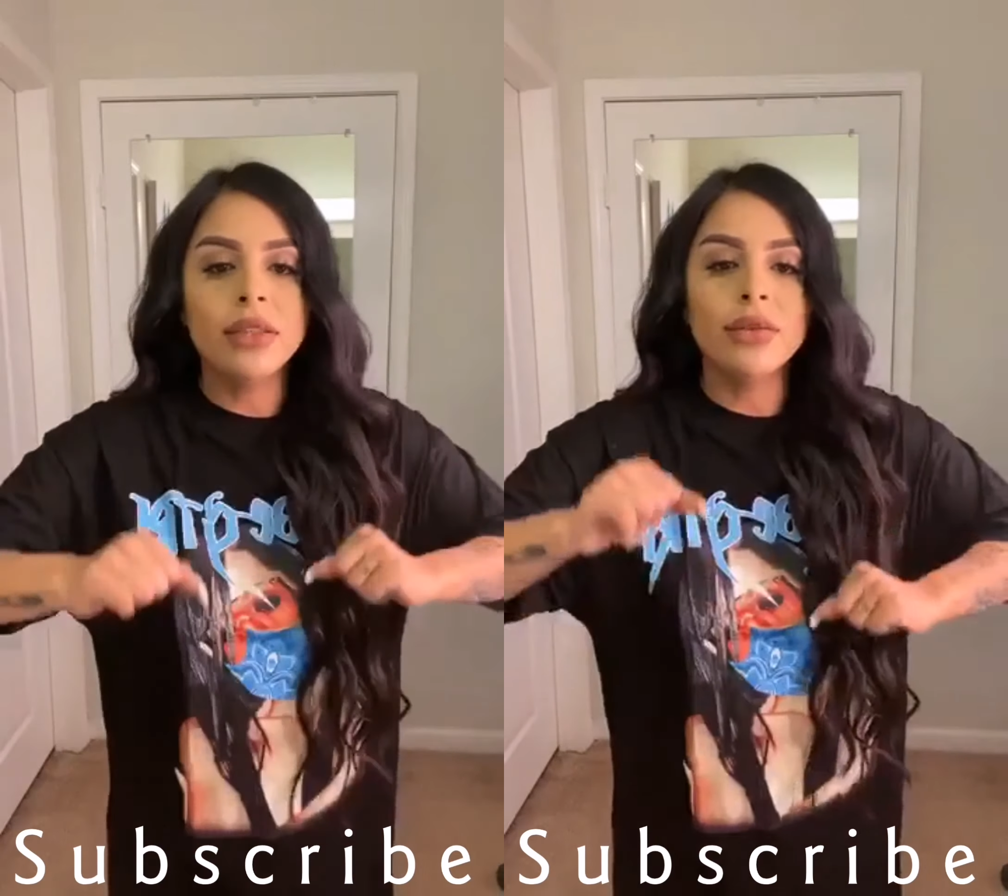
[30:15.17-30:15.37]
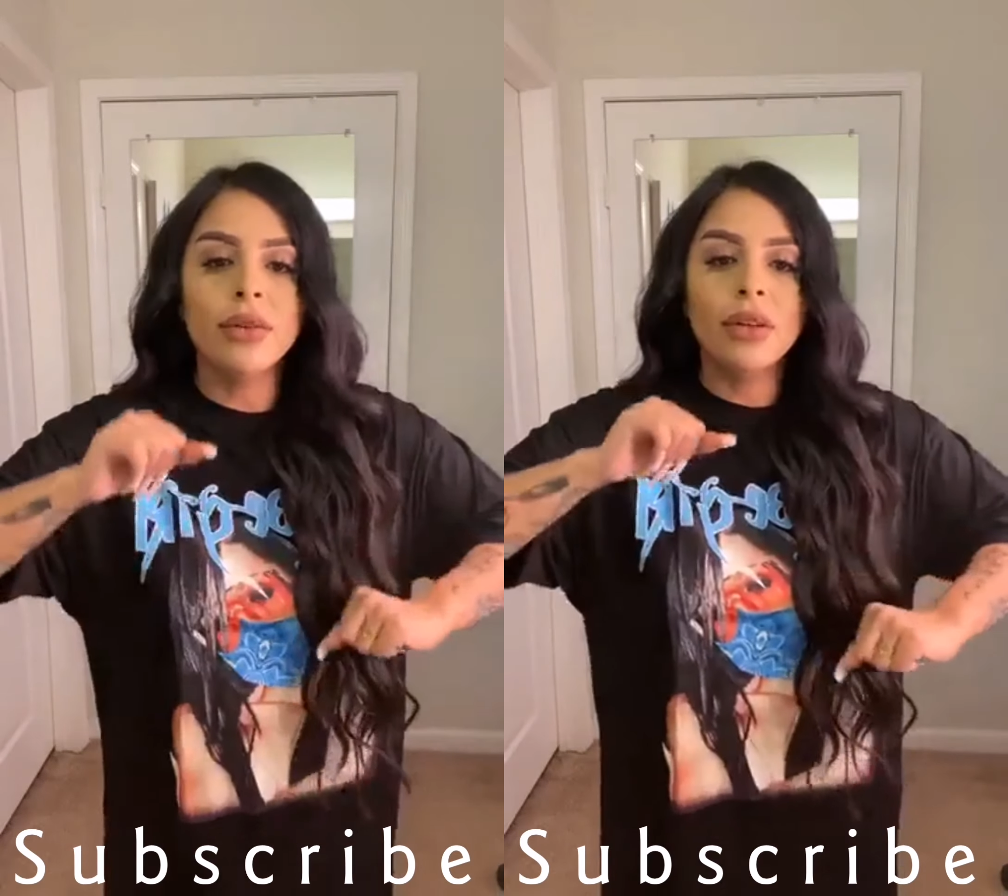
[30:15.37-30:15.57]

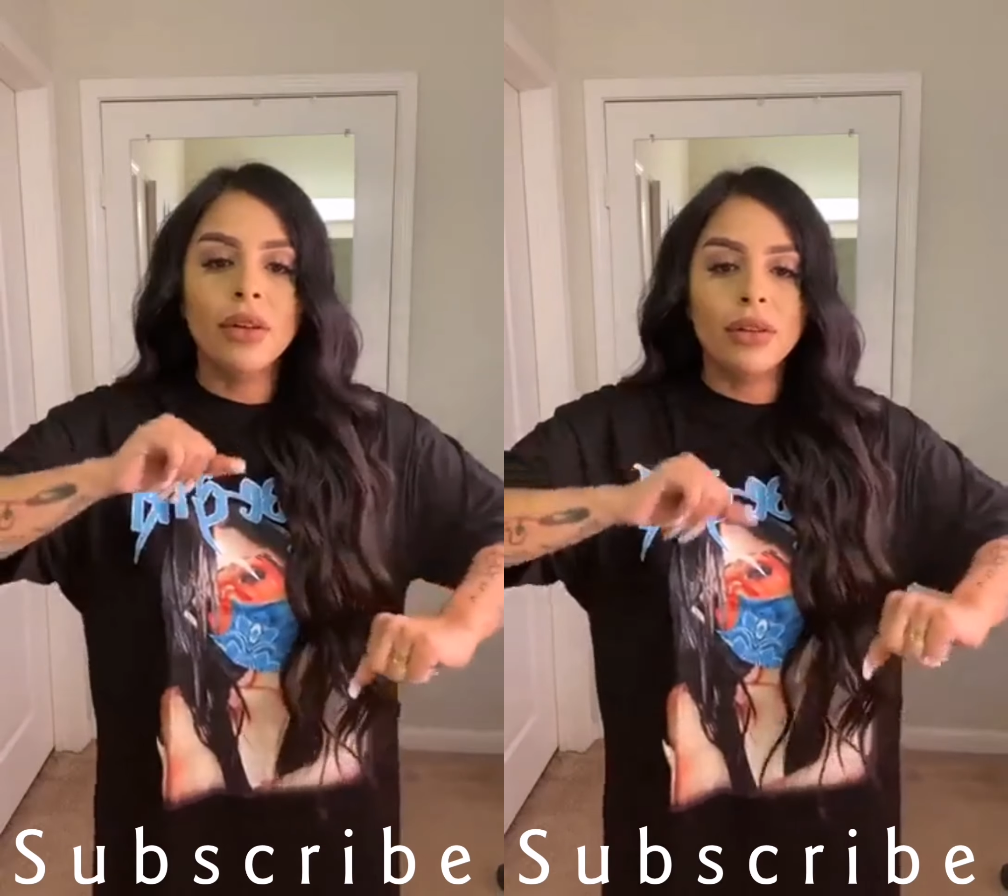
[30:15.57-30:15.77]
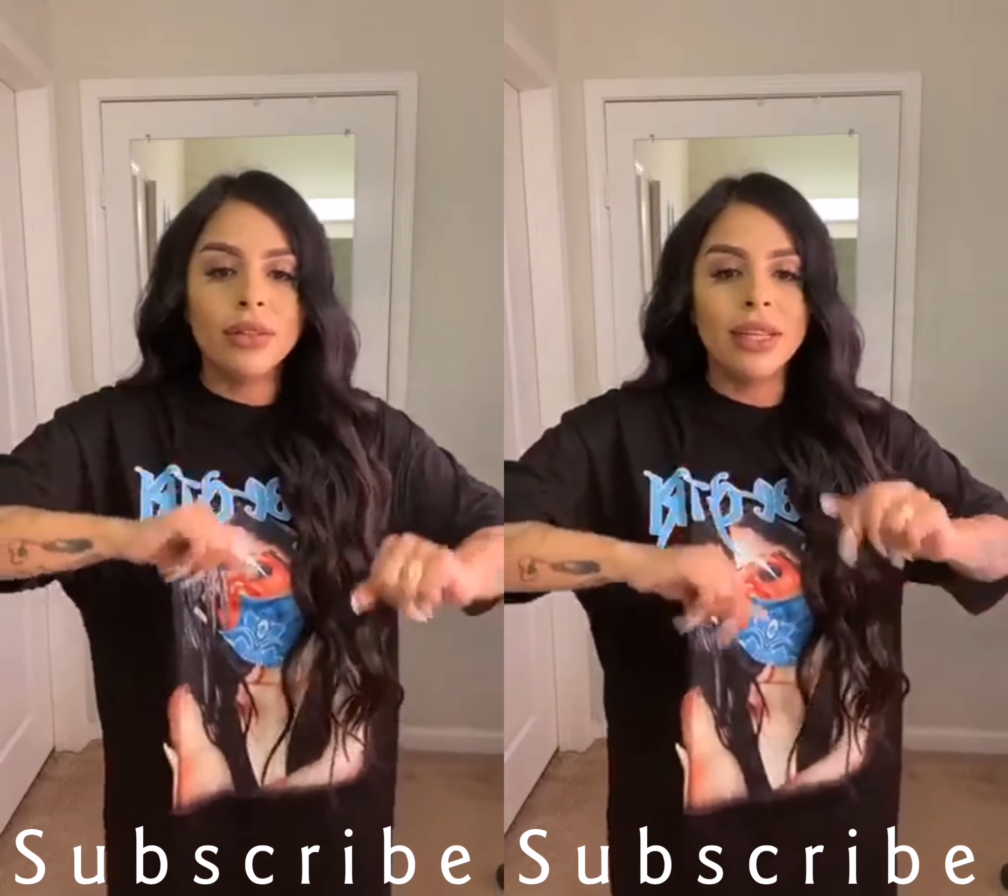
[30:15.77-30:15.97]
I just
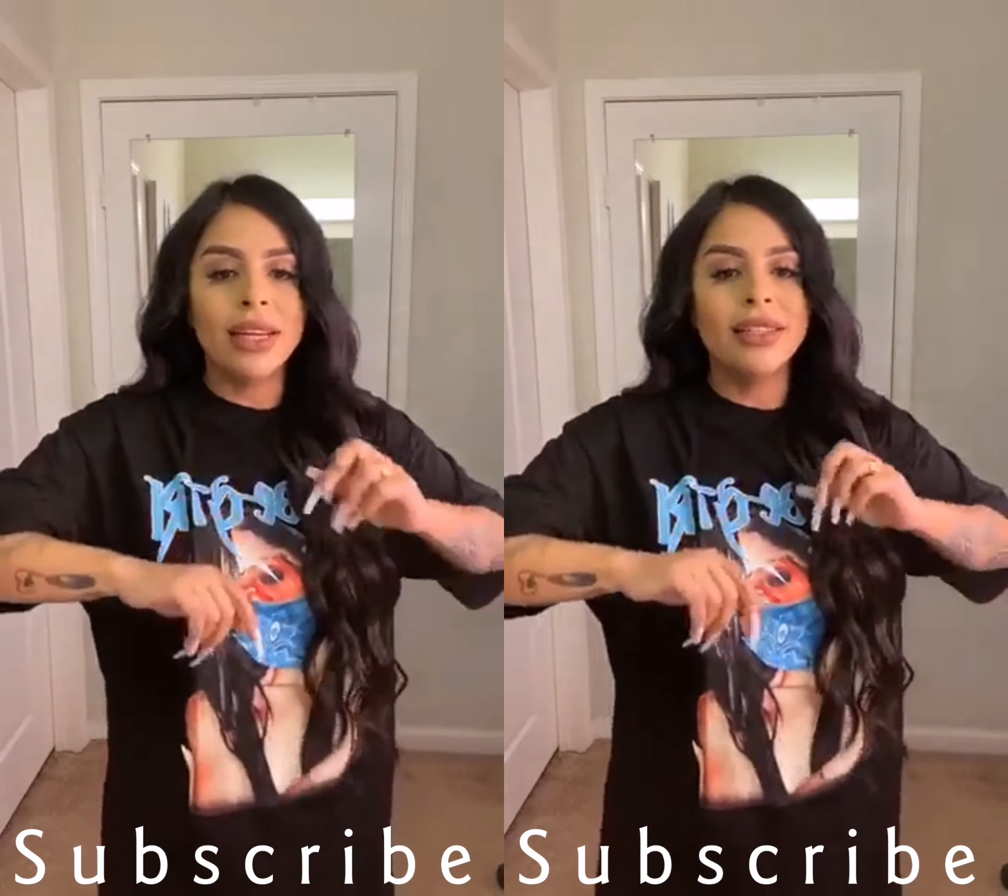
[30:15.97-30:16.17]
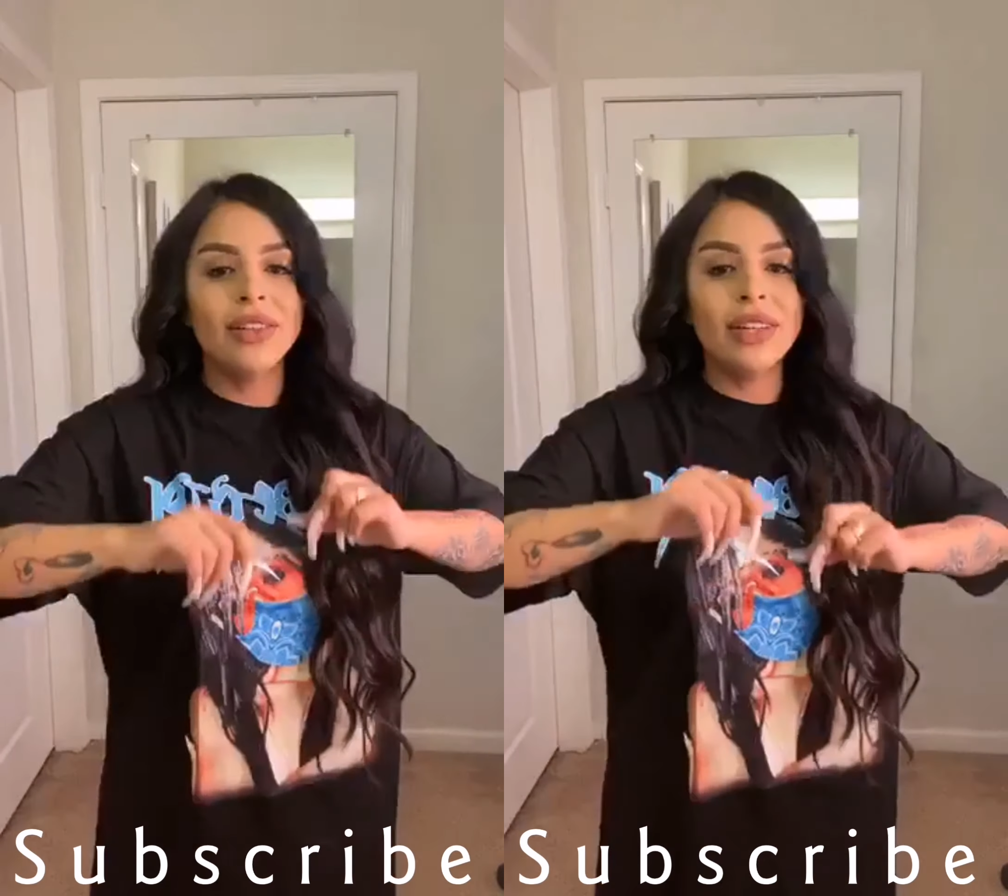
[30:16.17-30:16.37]
ordered clothes
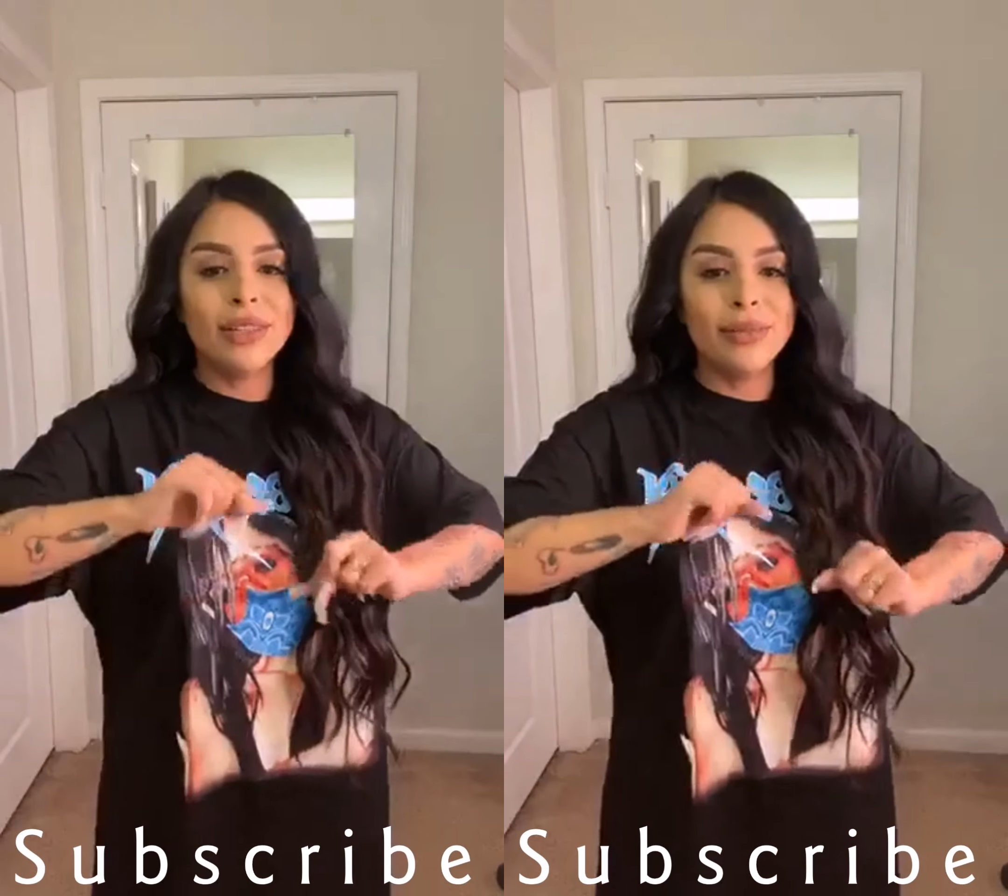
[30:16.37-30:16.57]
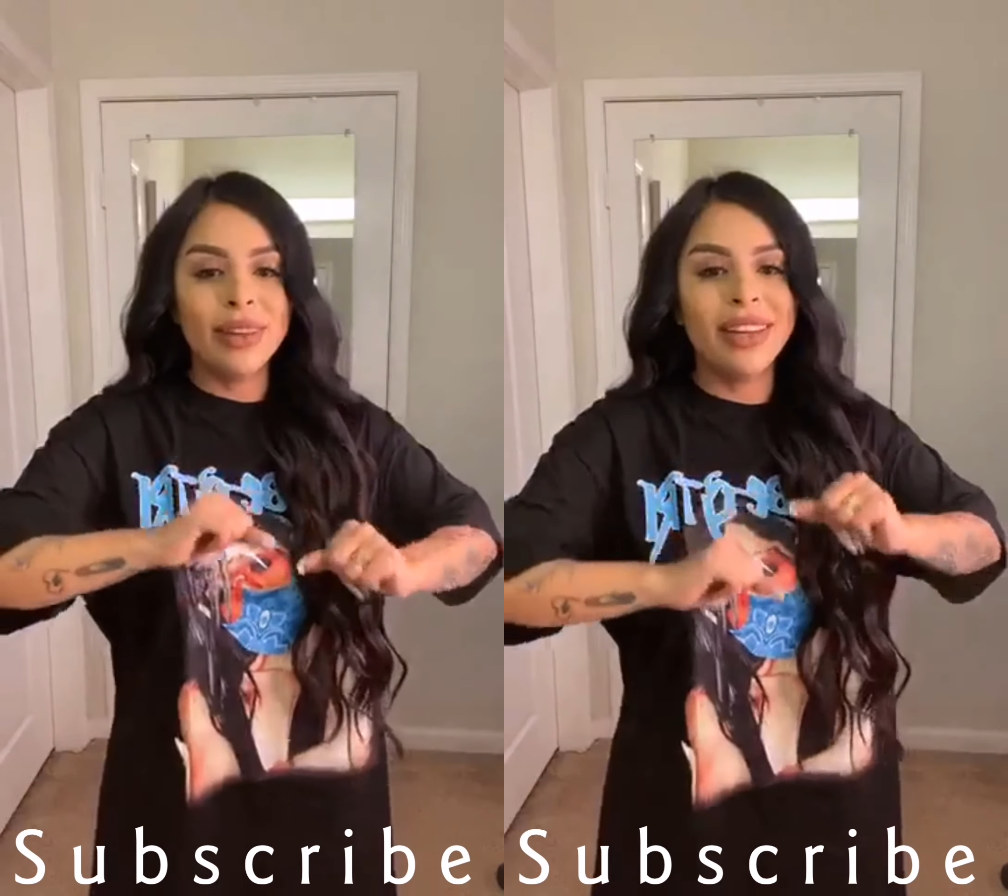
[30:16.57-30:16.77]
and it gets here next